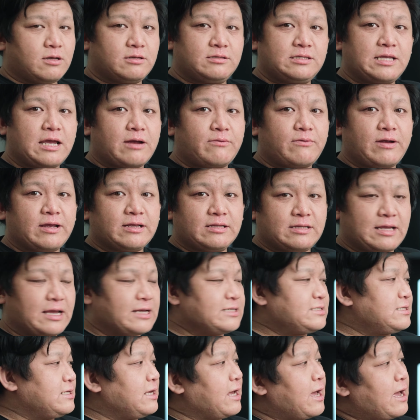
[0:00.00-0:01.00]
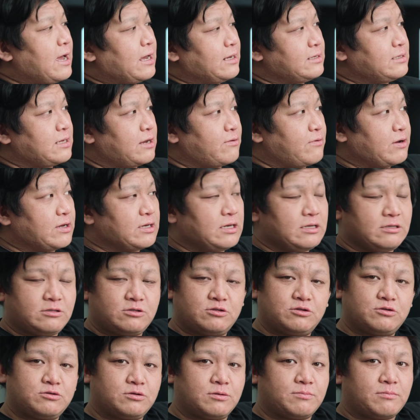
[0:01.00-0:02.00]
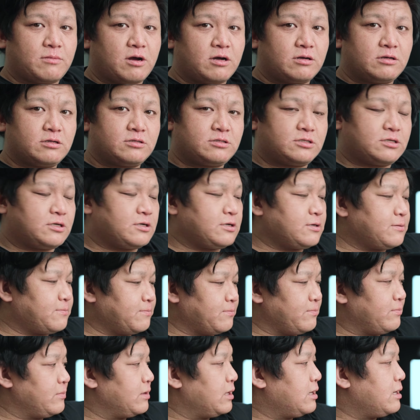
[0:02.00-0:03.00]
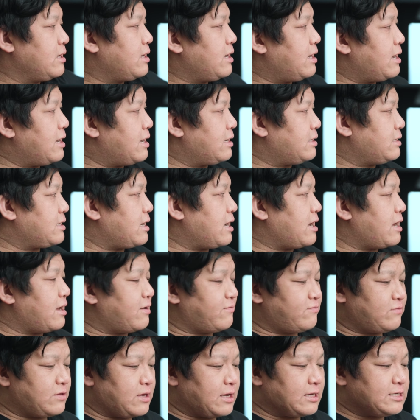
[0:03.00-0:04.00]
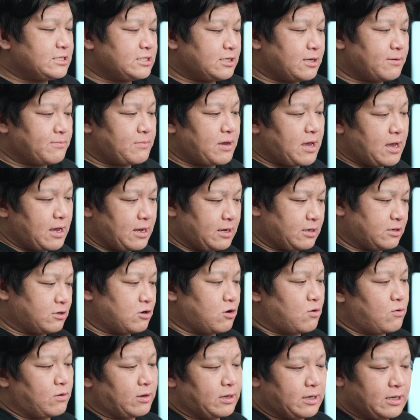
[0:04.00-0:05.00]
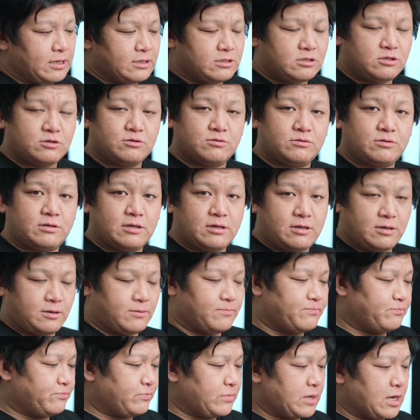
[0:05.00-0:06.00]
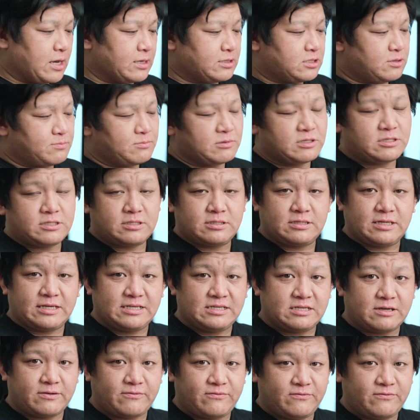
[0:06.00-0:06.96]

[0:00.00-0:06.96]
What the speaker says: direct the SDI directly to the monitor, and I have the HDMI going into the Atomos Ninja